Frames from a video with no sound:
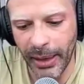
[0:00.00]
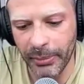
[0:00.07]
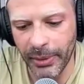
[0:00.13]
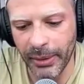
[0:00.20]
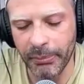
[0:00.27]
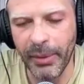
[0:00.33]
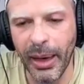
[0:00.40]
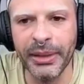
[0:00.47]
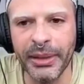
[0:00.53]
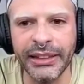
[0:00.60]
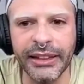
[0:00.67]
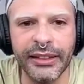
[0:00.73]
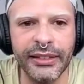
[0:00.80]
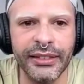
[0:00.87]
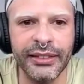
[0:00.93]
Or maybe he
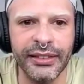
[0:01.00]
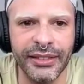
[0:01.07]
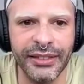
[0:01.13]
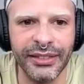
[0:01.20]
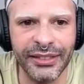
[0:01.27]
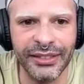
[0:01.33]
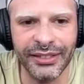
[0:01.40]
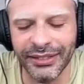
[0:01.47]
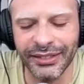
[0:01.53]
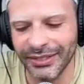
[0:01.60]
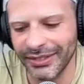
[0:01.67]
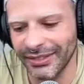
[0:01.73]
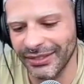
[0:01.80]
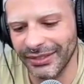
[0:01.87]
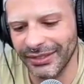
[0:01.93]
feels like Prada
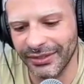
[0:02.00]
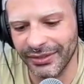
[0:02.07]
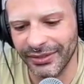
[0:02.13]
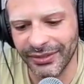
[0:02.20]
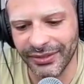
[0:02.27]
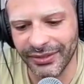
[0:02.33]
shoes don't live